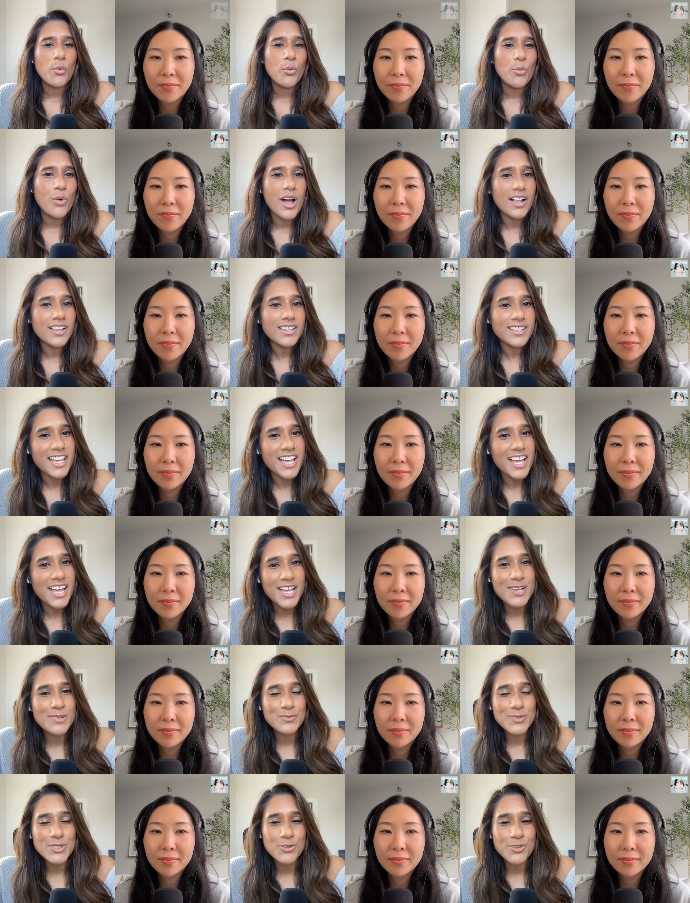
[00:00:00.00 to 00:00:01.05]

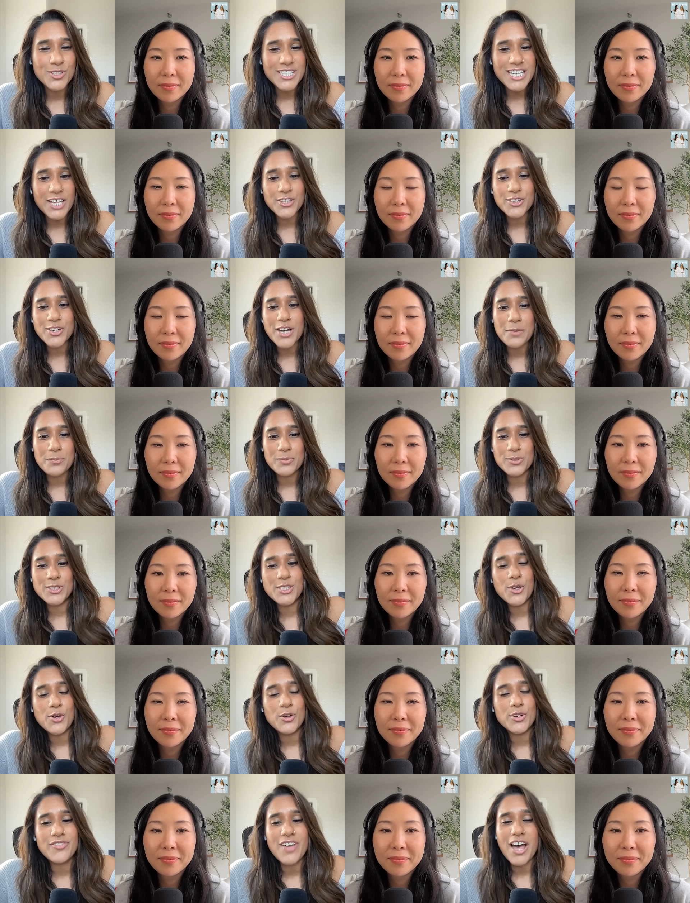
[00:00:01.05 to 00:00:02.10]
Speaker 1: Welcome to another
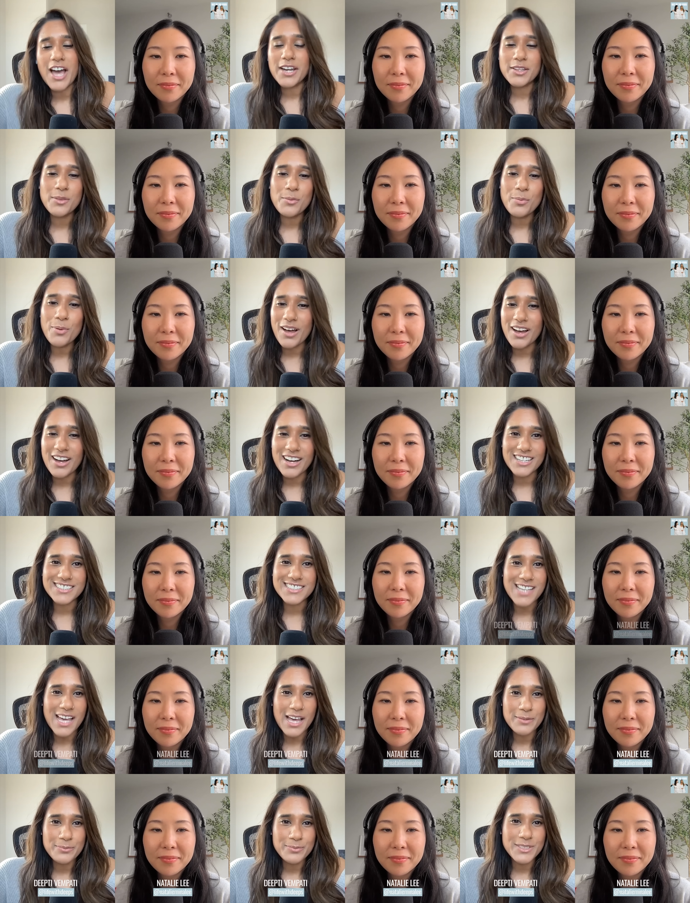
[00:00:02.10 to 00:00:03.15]
episode of Out of the
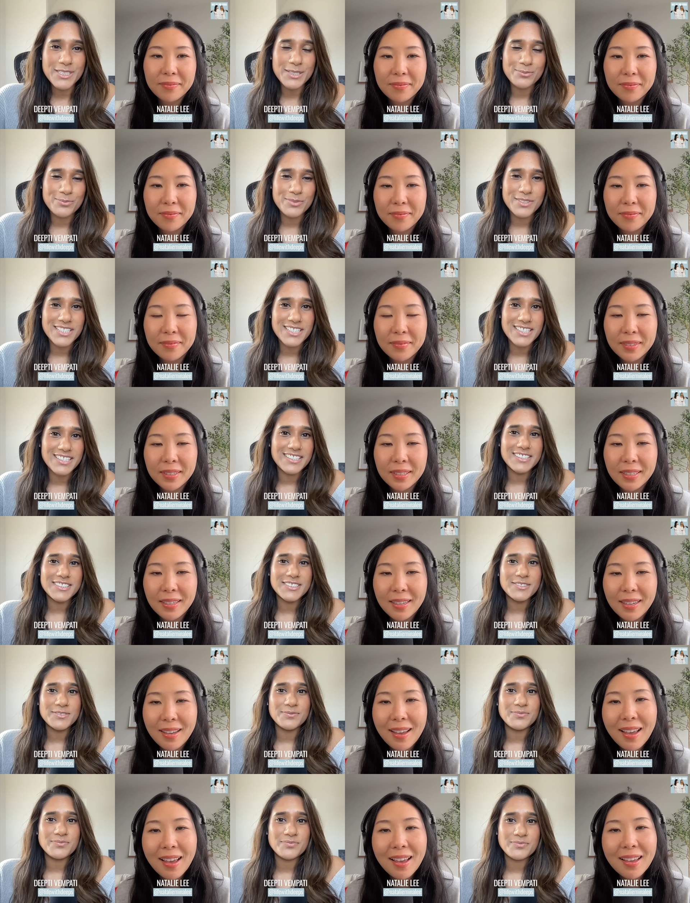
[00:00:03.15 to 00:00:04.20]
Pods. I'm
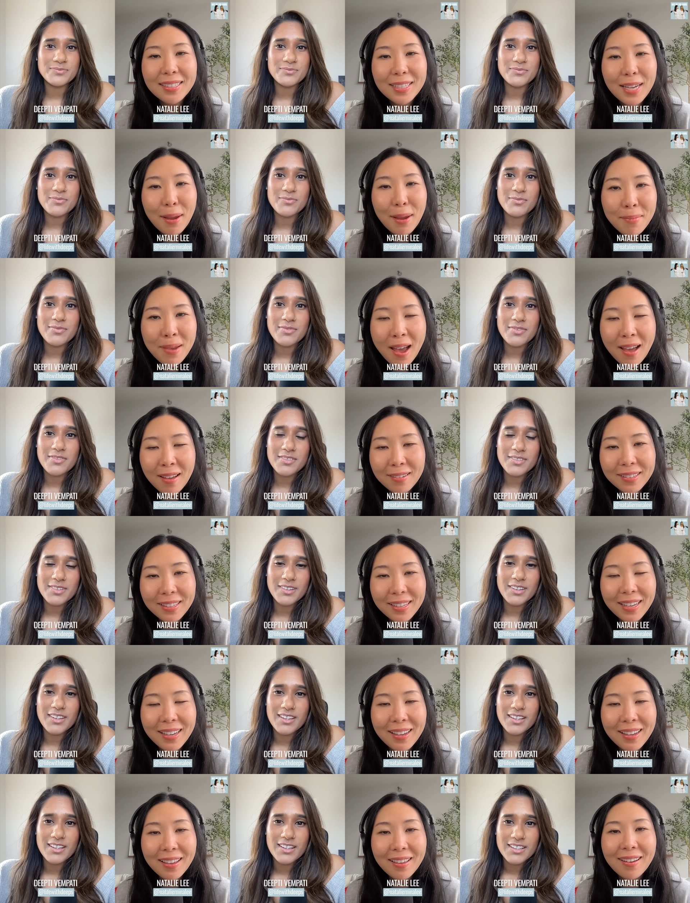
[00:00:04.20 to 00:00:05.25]
Deepti.
Speaker 2: And I'm
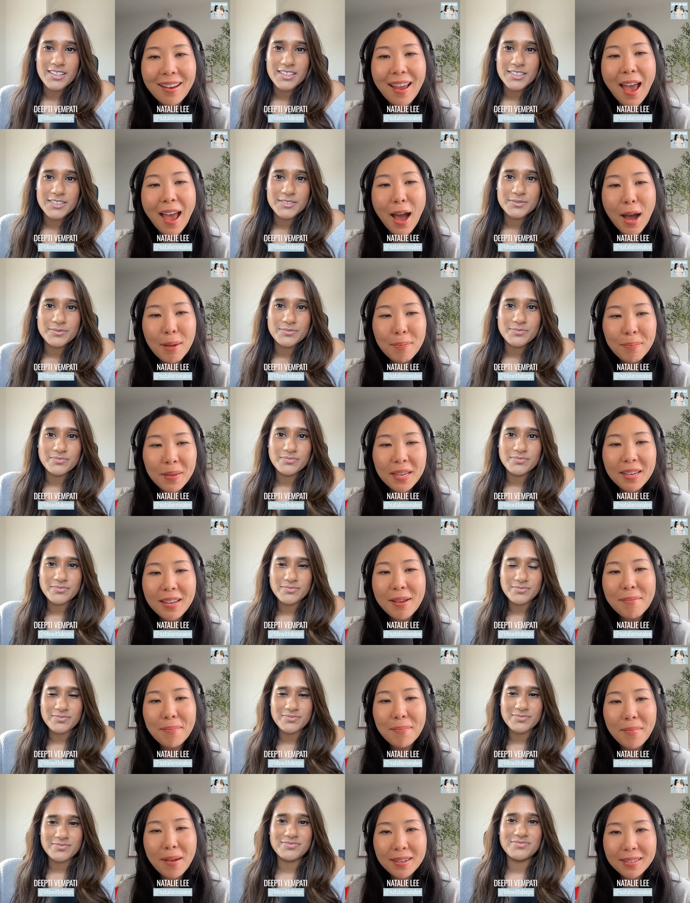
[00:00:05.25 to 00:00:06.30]
Natalie, and
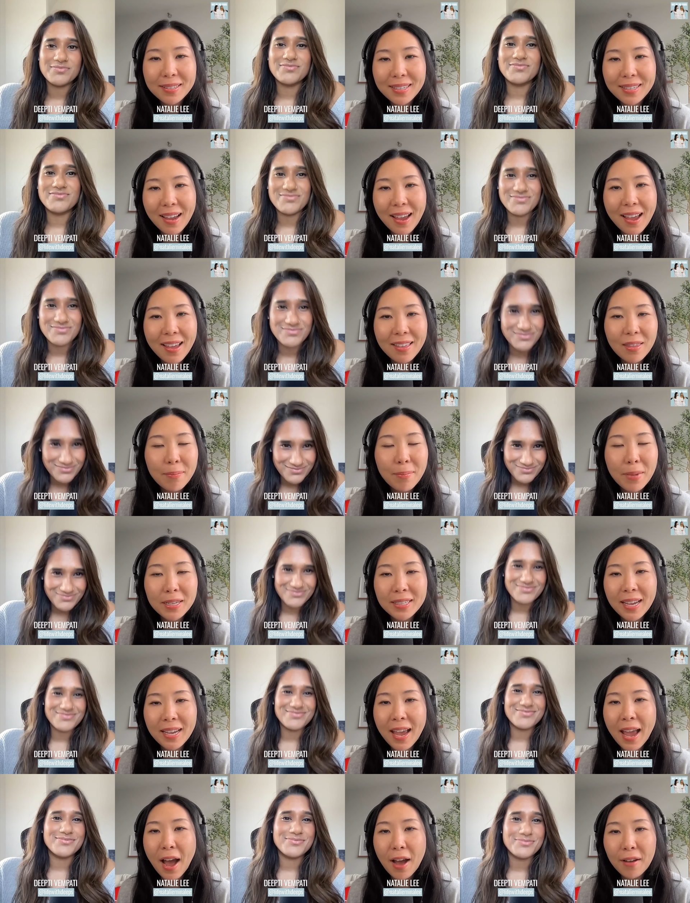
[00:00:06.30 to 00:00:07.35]
happy Monday, the
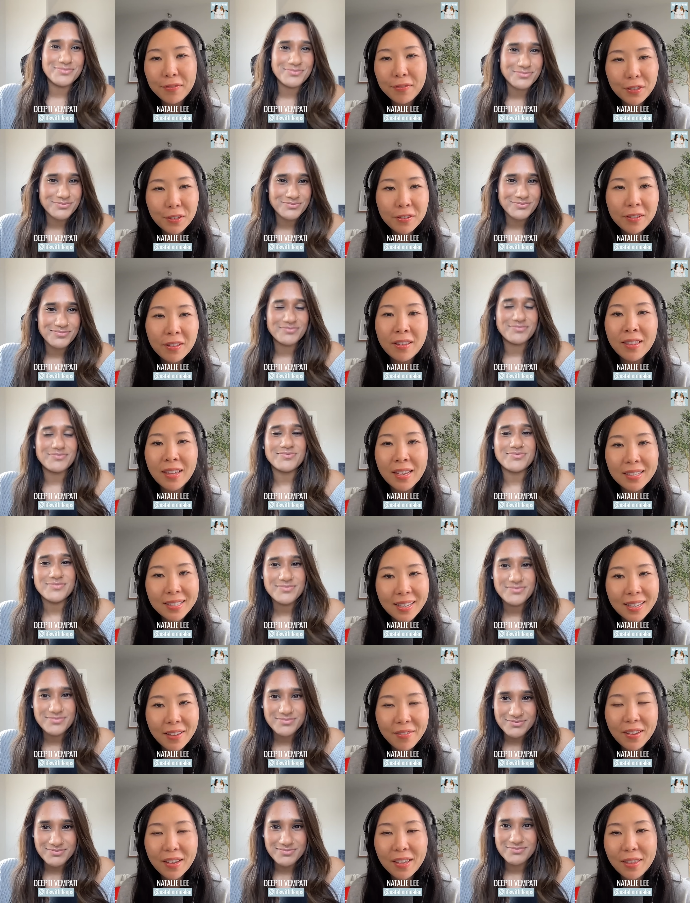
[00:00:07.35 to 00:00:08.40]
Monday after the
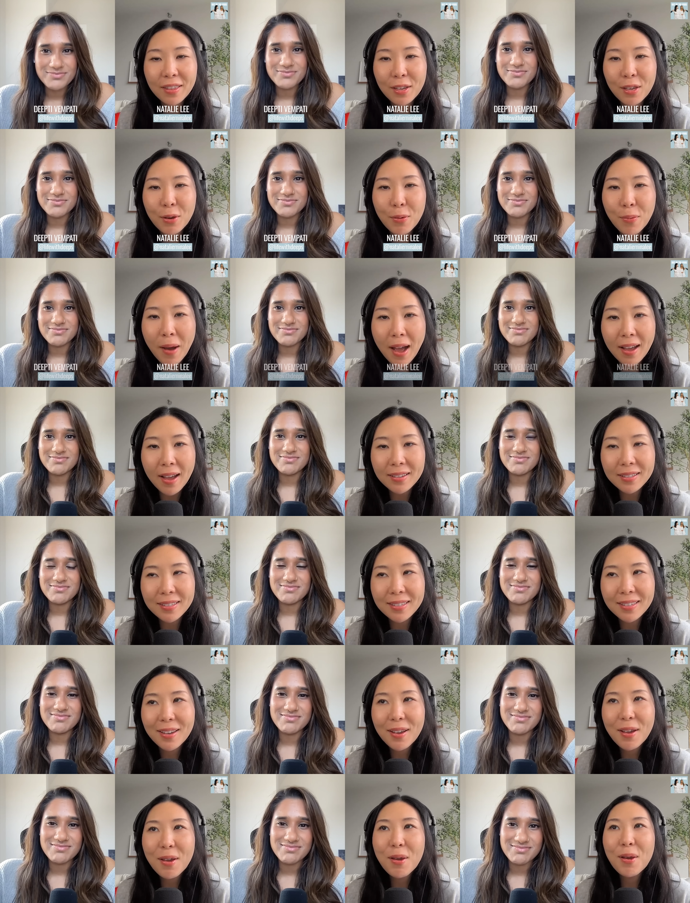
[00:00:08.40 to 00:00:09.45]
Thanksgiving in the
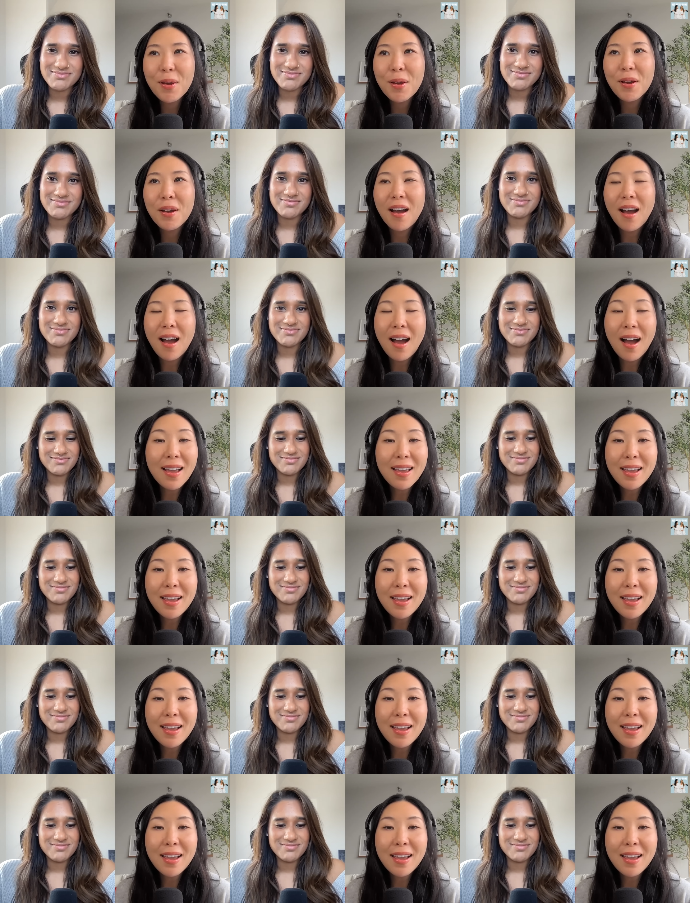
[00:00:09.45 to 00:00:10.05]
US. I